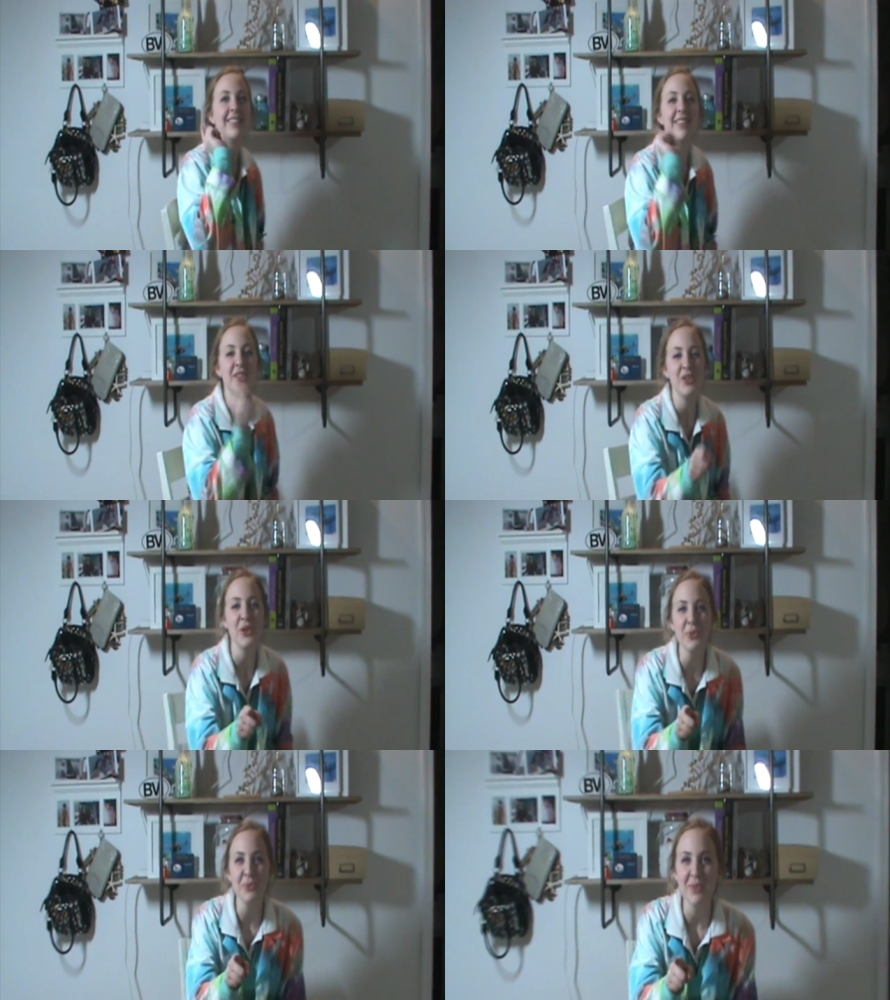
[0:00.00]
Did
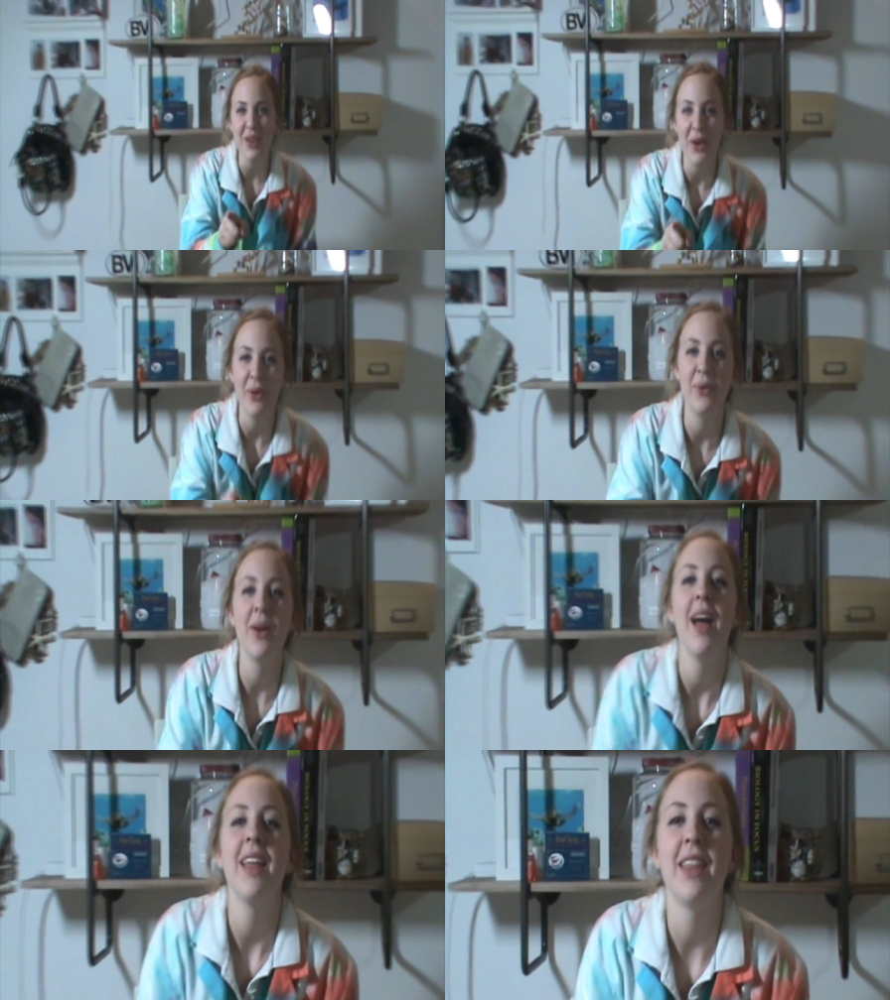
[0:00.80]
you know
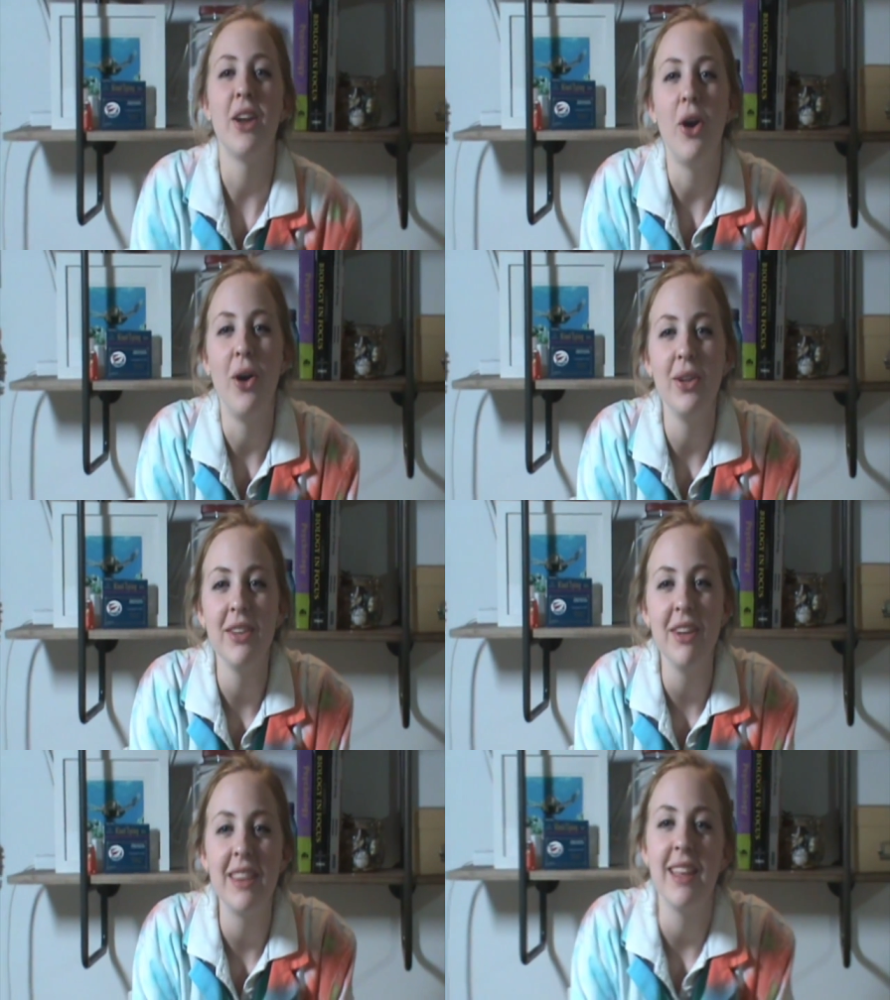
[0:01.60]
that all
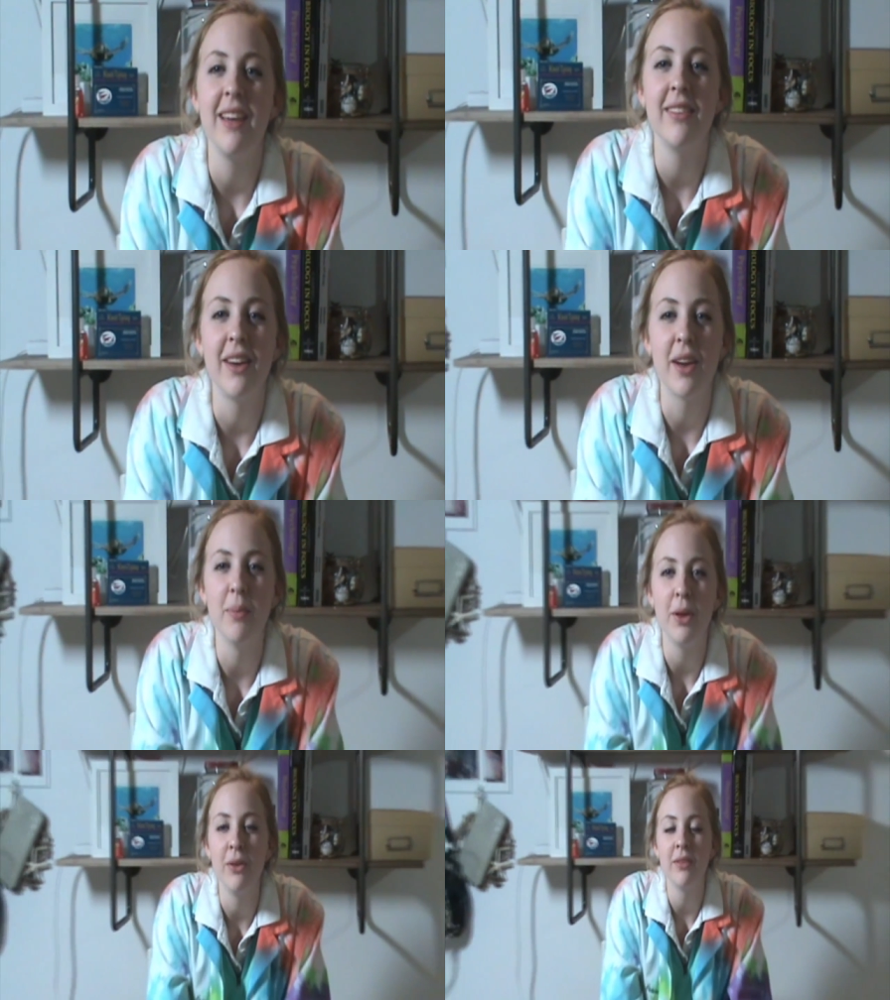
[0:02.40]
living things are
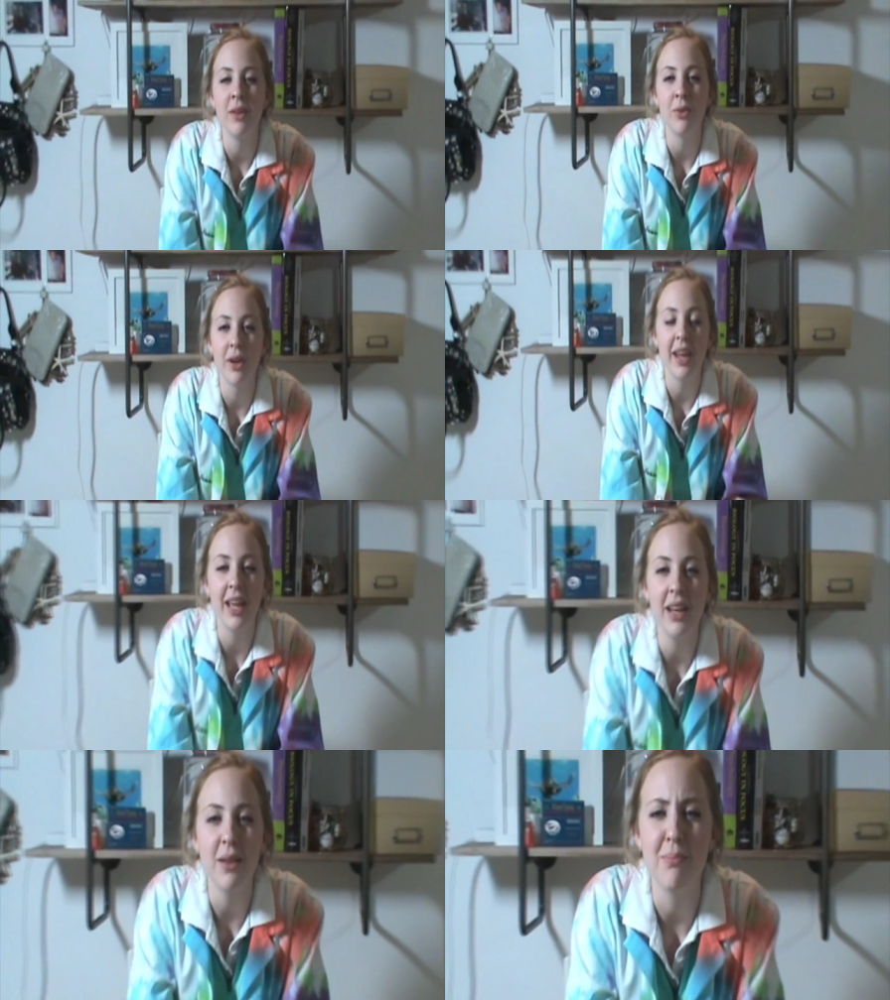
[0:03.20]
composed of
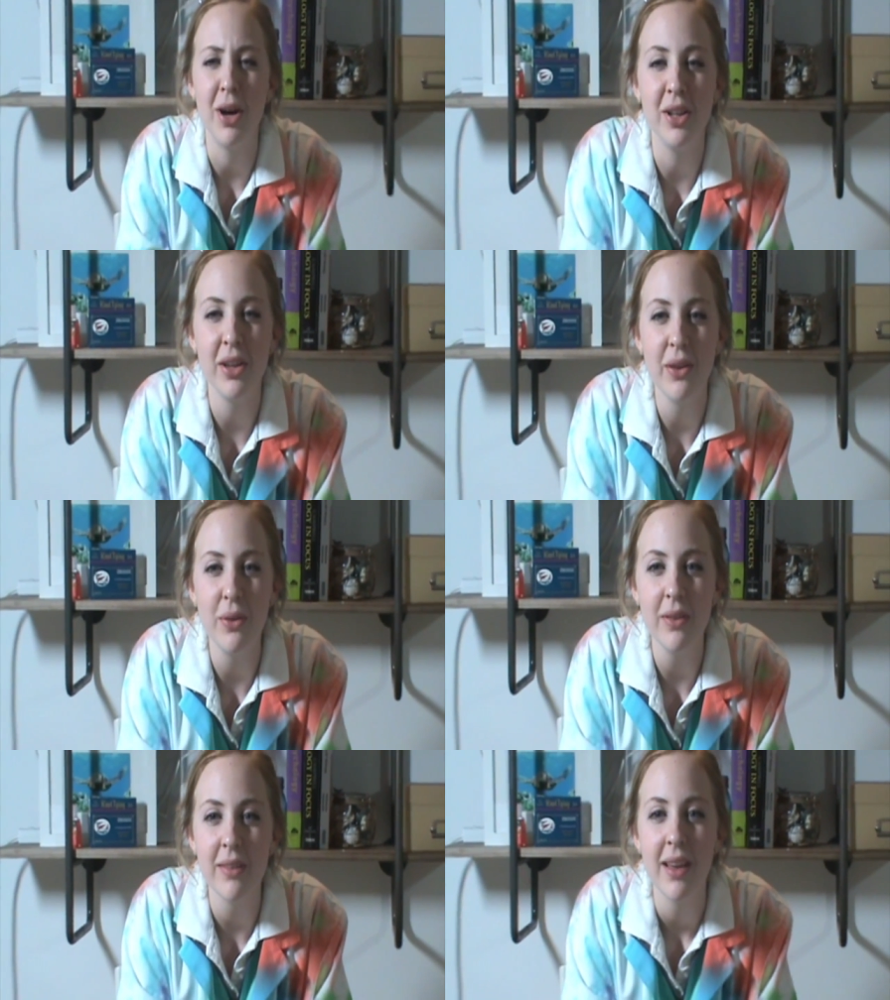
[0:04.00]
organic
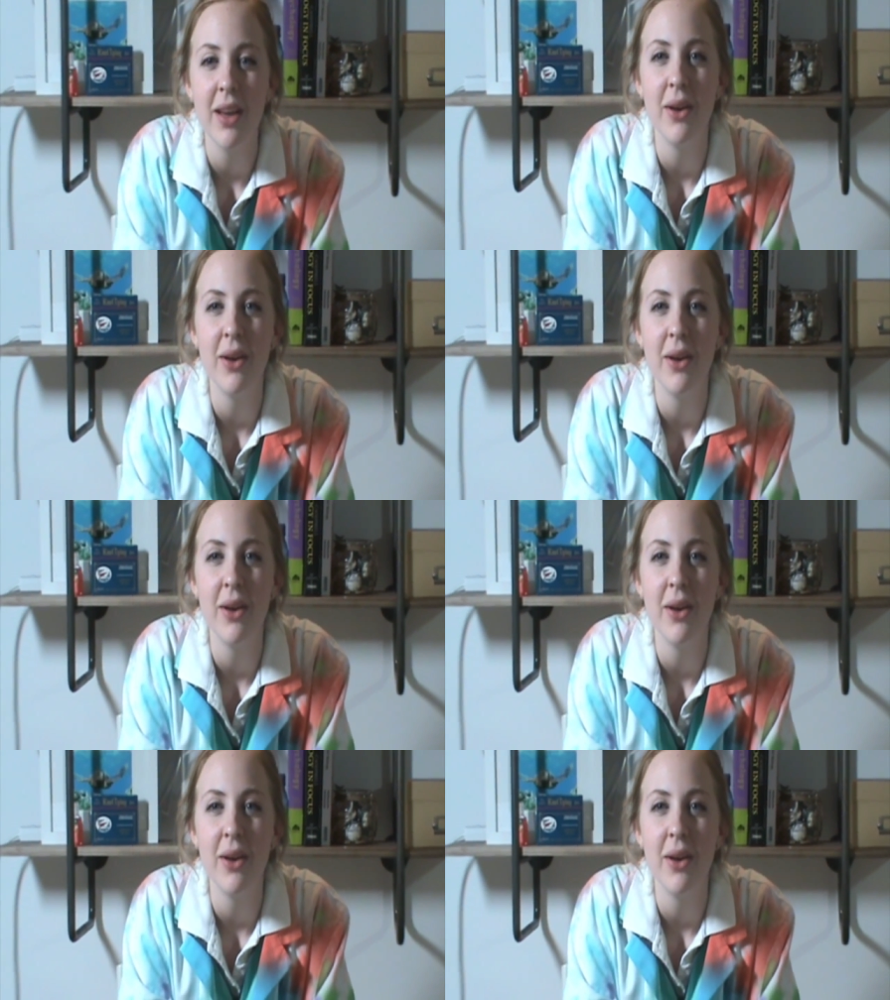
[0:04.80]
molecules?